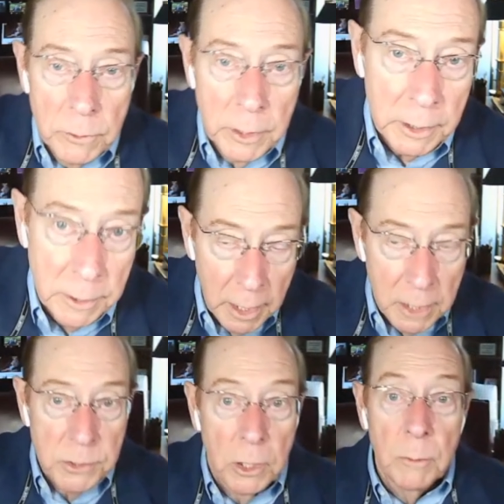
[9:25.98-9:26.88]
to
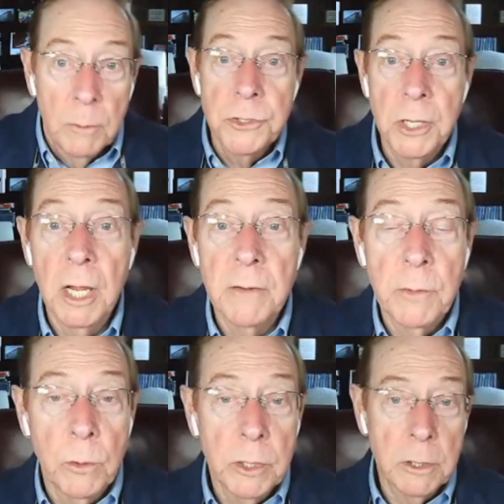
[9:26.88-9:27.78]
recognize that almost
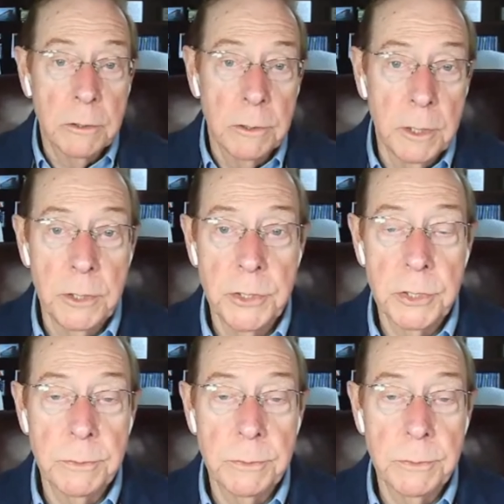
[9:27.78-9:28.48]
everyone agrees